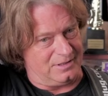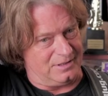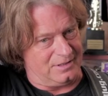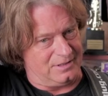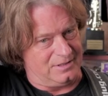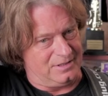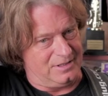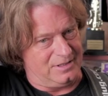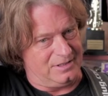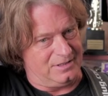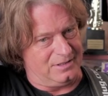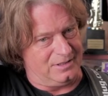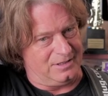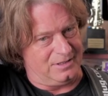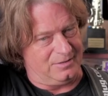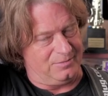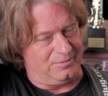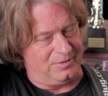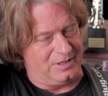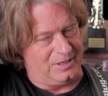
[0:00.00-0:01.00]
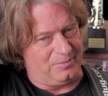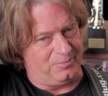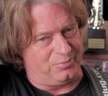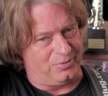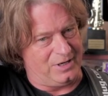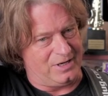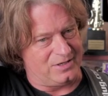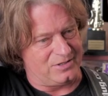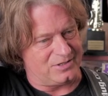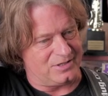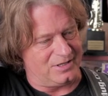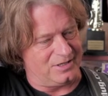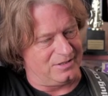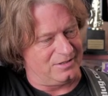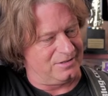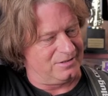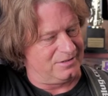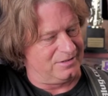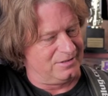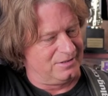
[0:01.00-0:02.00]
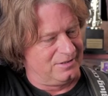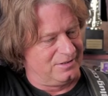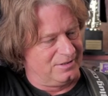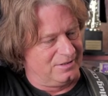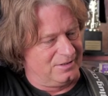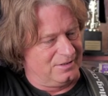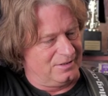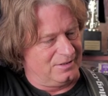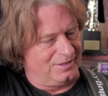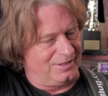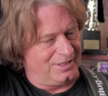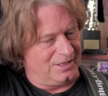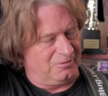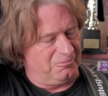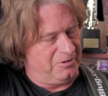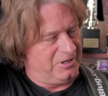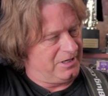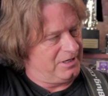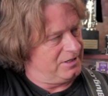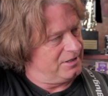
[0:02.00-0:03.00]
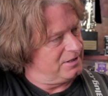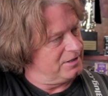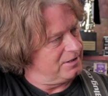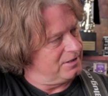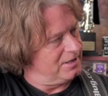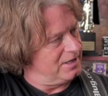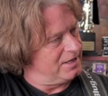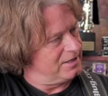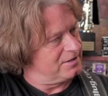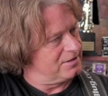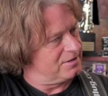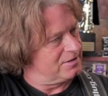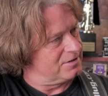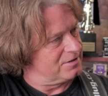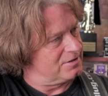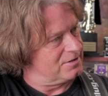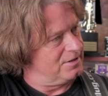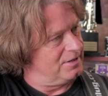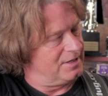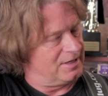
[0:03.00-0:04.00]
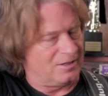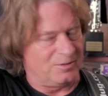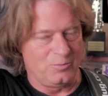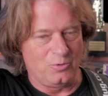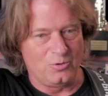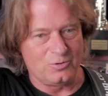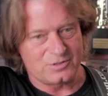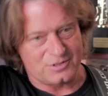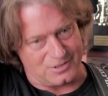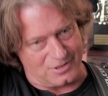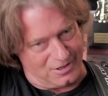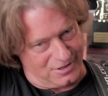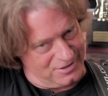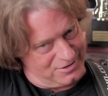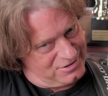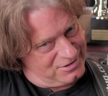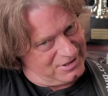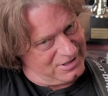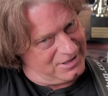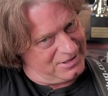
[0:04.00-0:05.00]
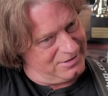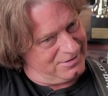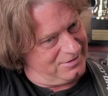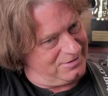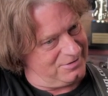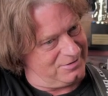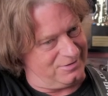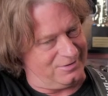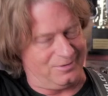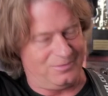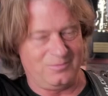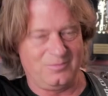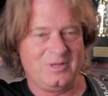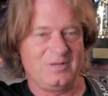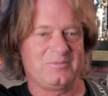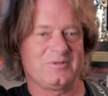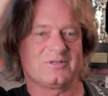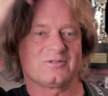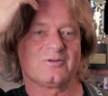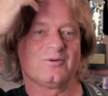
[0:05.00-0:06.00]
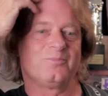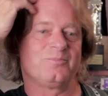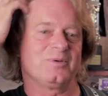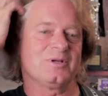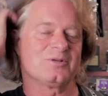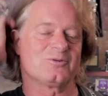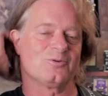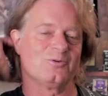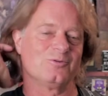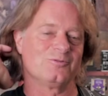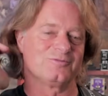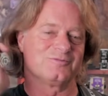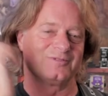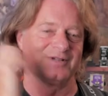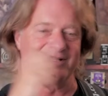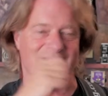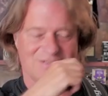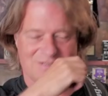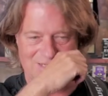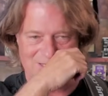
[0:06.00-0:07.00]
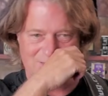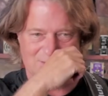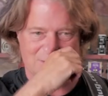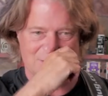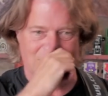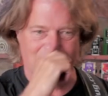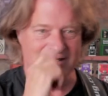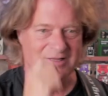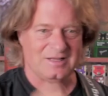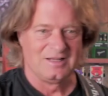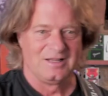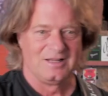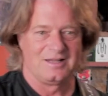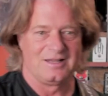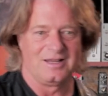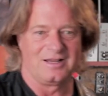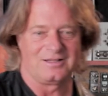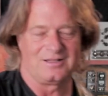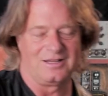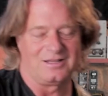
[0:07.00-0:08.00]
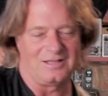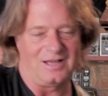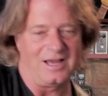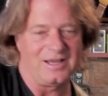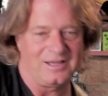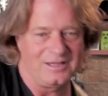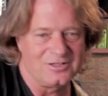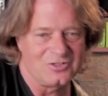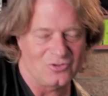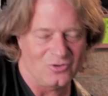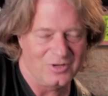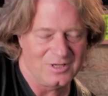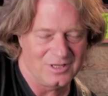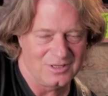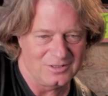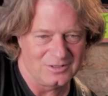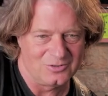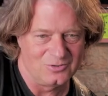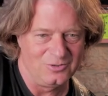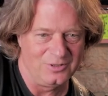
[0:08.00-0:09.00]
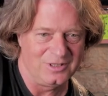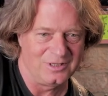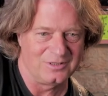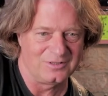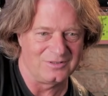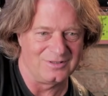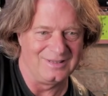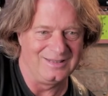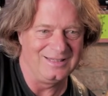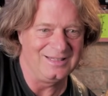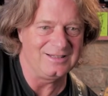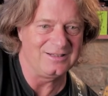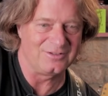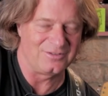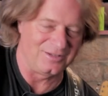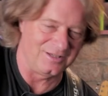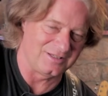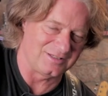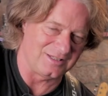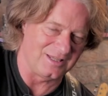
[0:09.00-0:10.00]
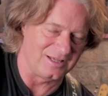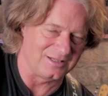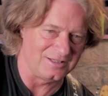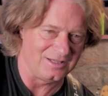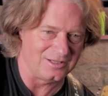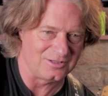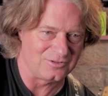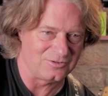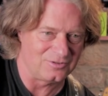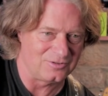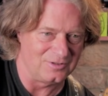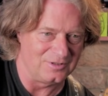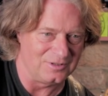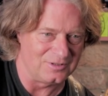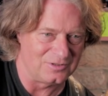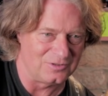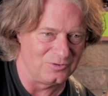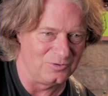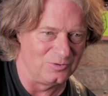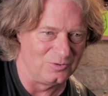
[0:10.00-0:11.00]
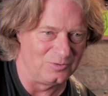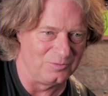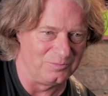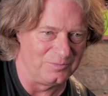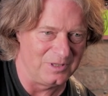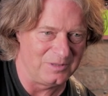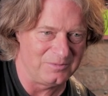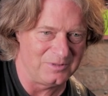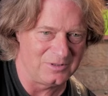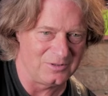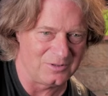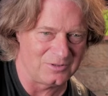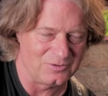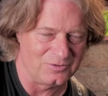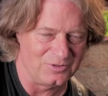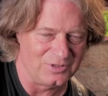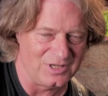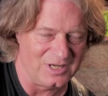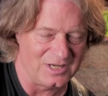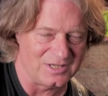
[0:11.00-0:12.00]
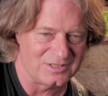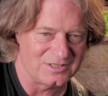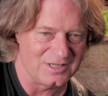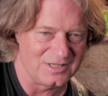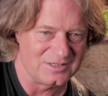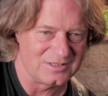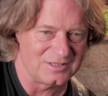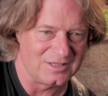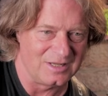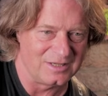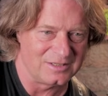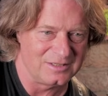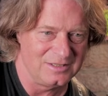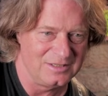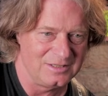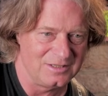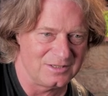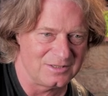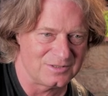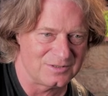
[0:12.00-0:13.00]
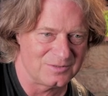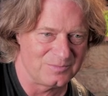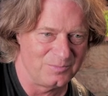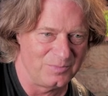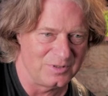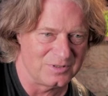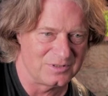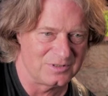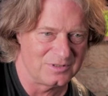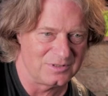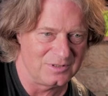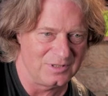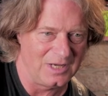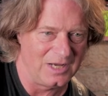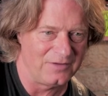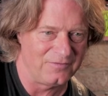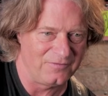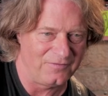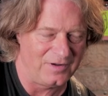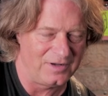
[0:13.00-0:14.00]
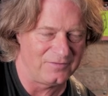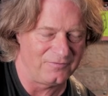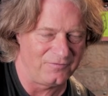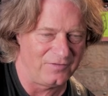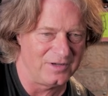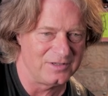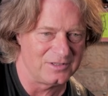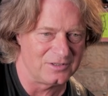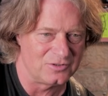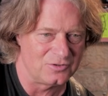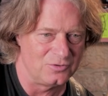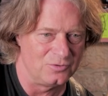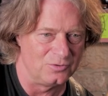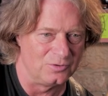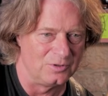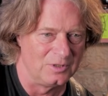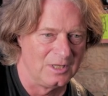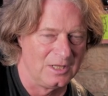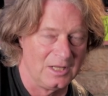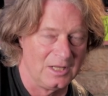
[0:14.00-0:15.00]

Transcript: he brings in Little Wing and Little Mozart and maybe some Beethoven and things like that. I enjoy doing little things like that too, maybe not to the extent like he does, but I find it cool